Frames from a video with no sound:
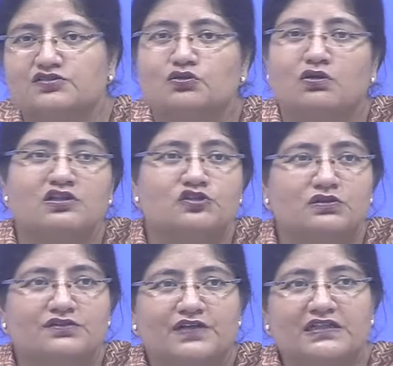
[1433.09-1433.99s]
So all
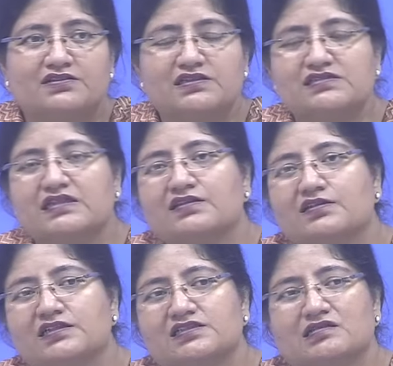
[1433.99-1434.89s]
sugar factories in the
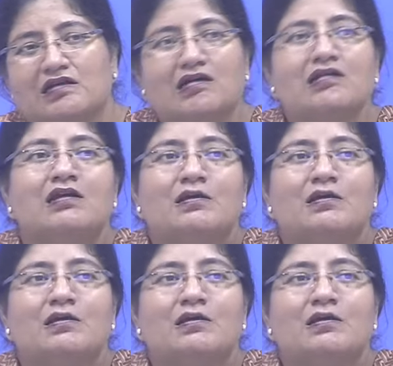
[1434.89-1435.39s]
region are